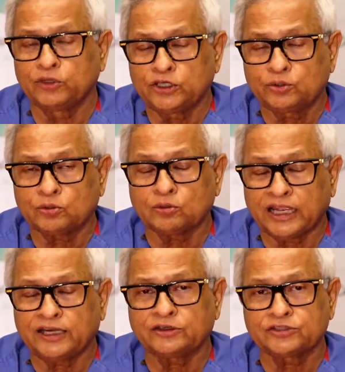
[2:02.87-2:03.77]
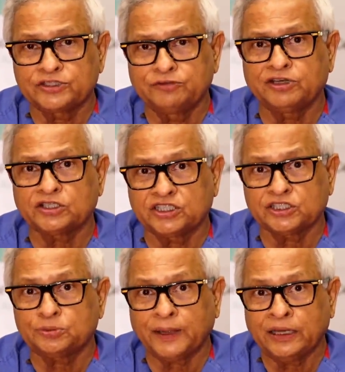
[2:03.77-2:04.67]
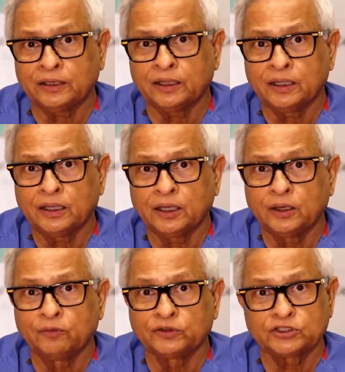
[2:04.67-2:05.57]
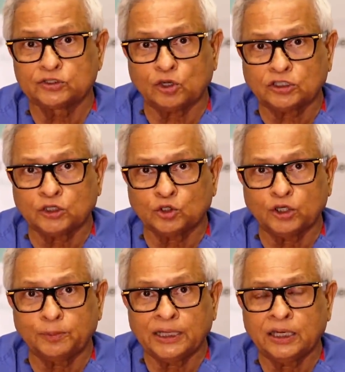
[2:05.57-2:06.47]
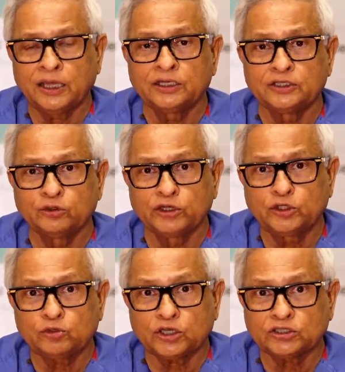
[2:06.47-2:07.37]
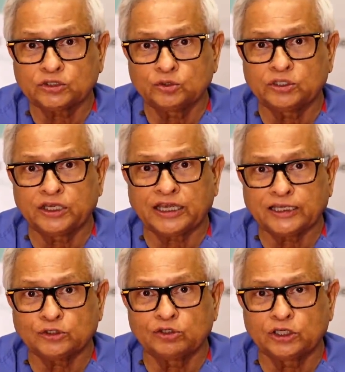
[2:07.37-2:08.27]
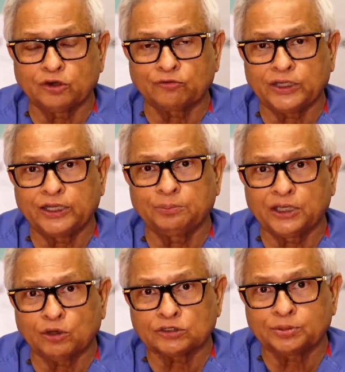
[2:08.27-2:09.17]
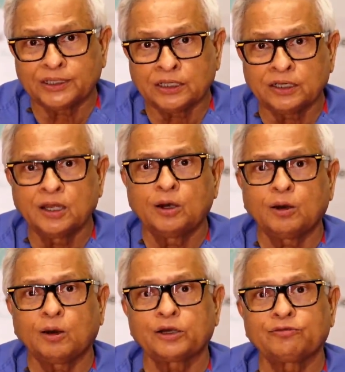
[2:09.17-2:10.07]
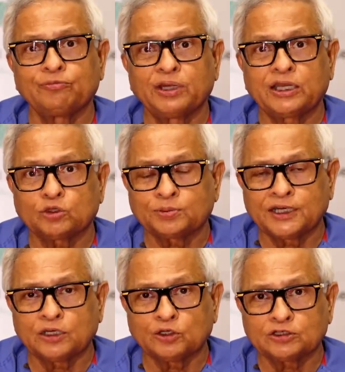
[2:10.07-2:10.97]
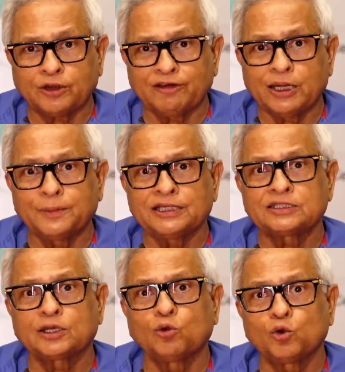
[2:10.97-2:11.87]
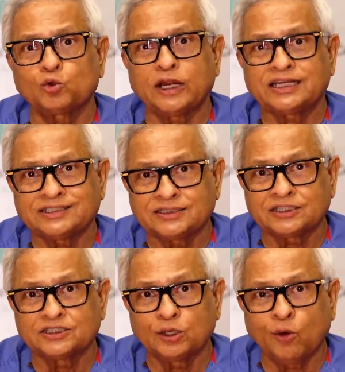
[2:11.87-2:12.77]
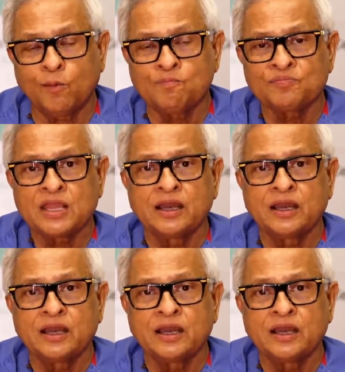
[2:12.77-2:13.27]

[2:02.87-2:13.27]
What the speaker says: need to get severe chest pain, which is not controllable. You need to rush to the casualty of any big hospital, or if big hospital is not available, go to at least nursing home,